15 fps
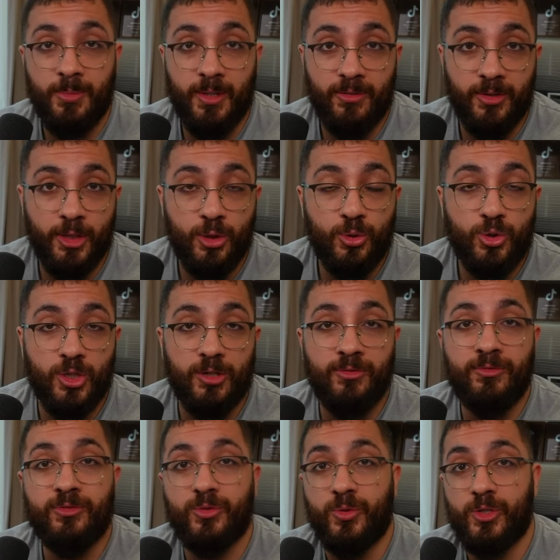a huge
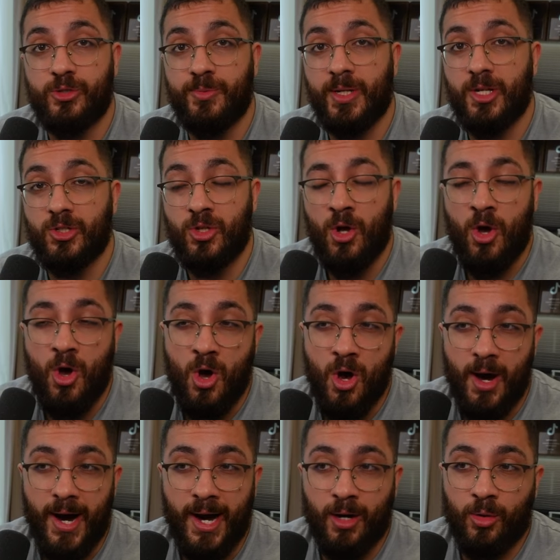influence because
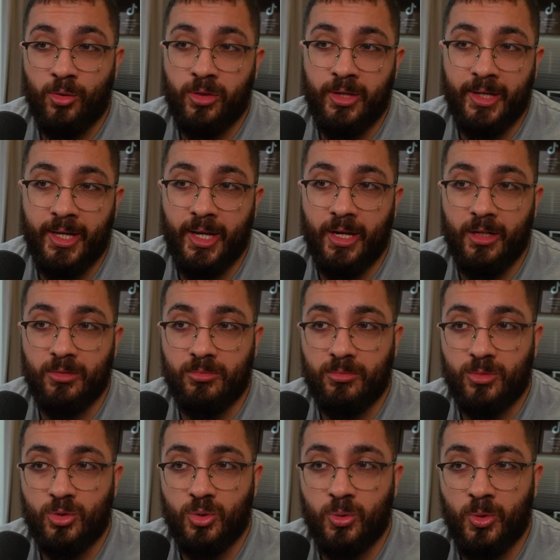I don't think a
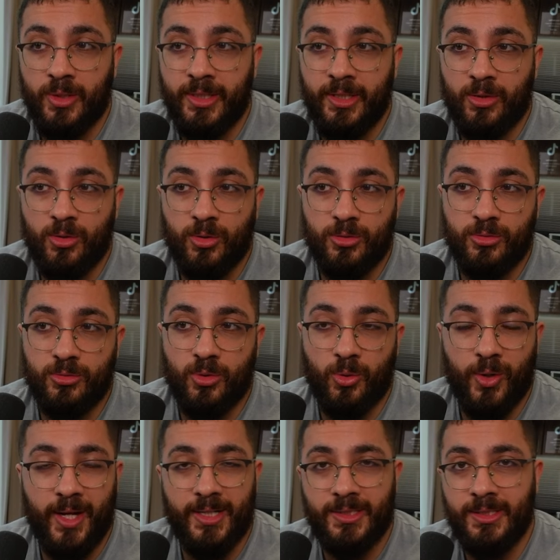twenty year old
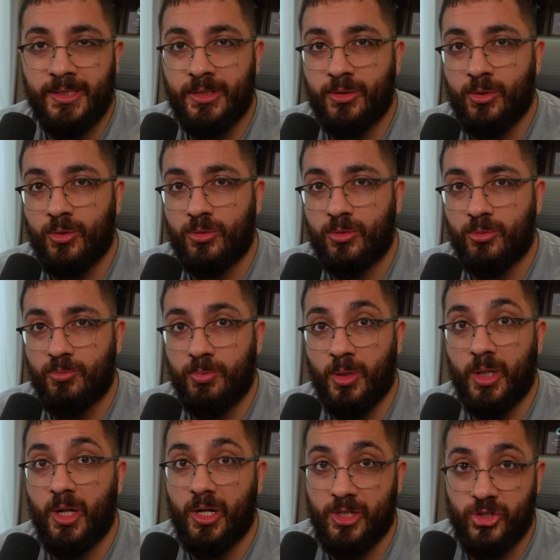or eighteen year old
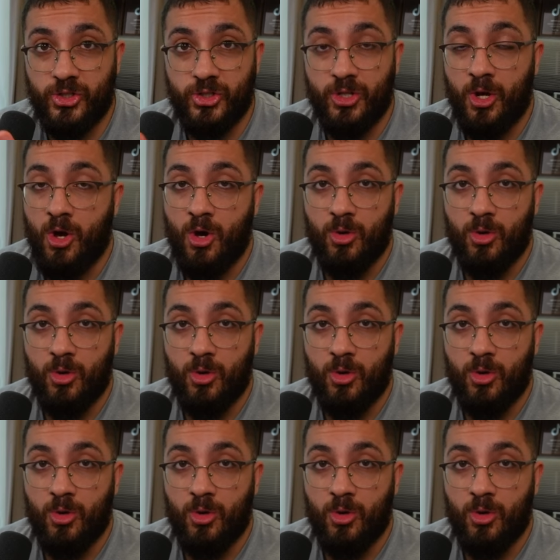plus